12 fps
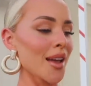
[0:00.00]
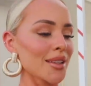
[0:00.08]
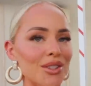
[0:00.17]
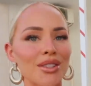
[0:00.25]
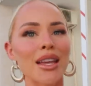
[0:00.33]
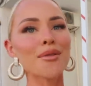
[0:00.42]

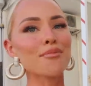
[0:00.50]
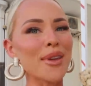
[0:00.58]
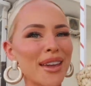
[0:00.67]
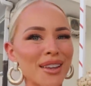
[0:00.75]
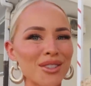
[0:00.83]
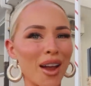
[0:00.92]
It's just like
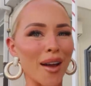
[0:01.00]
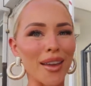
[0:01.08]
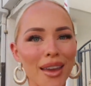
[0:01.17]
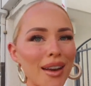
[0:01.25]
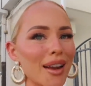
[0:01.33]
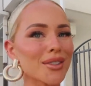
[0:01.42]
big and
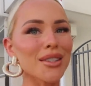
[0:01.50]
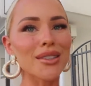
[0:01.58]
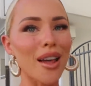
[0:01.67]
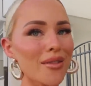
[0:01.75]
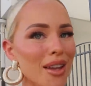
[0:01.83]
chunky and I just love